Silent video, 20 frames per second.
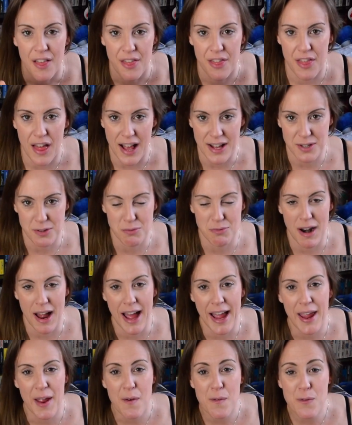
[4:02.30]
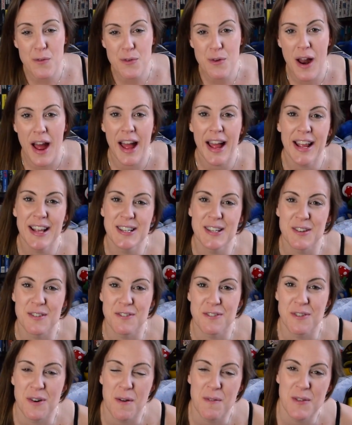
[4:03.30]
That's right, rise
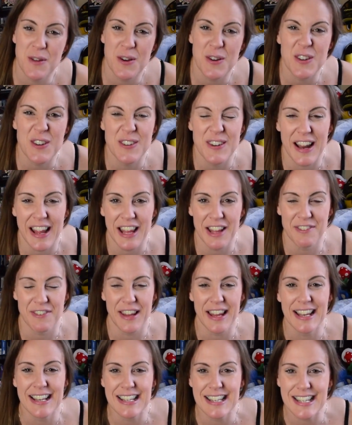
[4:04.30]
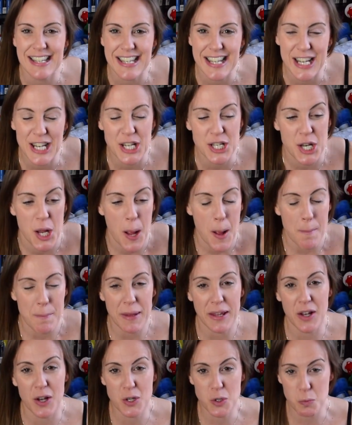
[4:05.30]
from your grave indeed,
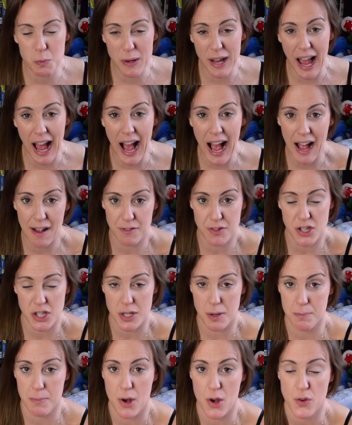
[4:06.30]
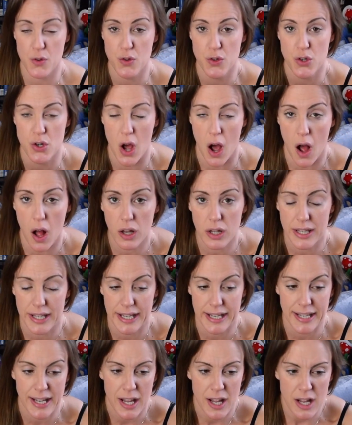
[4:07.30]
because we have some
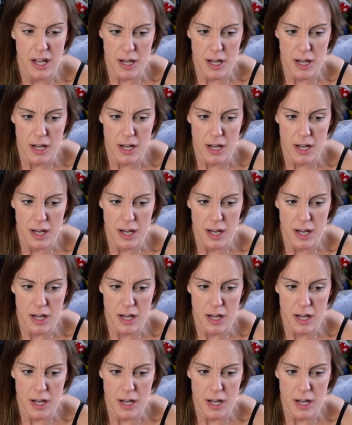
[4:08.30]
gnarly,